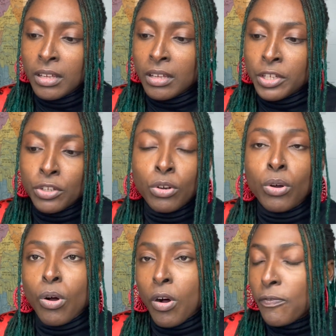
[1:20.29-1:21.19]

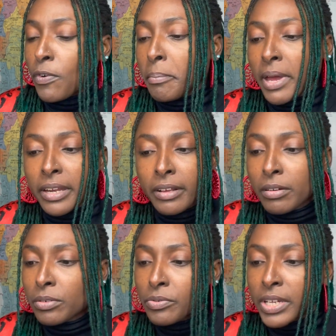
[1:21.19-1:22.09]
or for
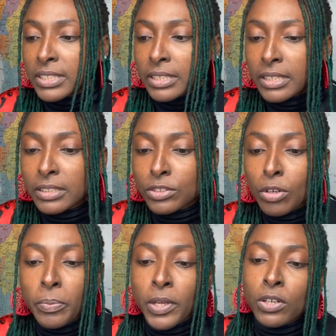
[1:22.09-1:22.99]
medical reasons, or
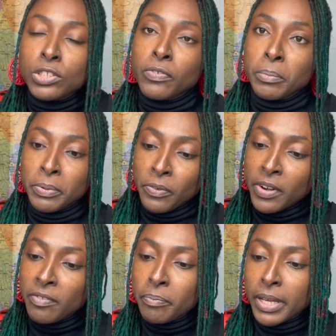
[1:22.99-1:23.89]
because of a
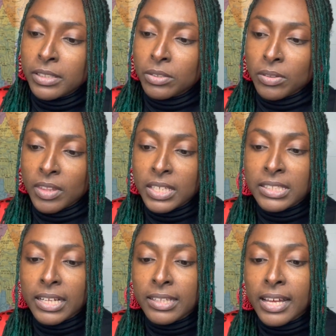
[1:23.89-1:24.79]
bereavement or things
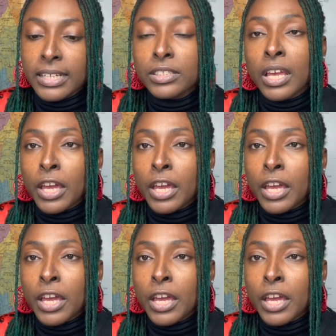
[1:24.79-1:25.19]
like that,